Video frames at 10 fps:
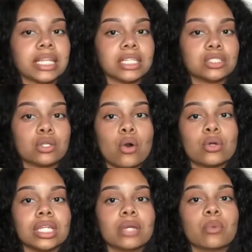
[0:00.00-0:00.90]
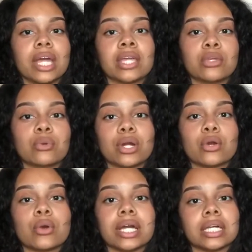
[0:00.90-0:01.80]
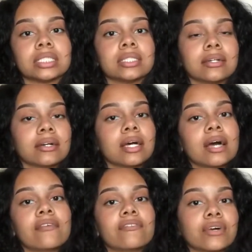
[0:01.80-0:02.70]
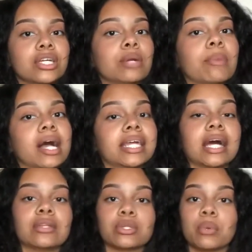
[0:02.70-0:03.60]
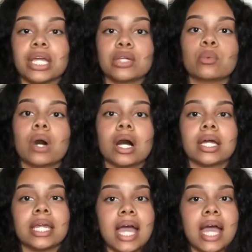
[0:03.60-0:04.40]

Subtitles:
That's the only way you are going to fill your body out the way you want,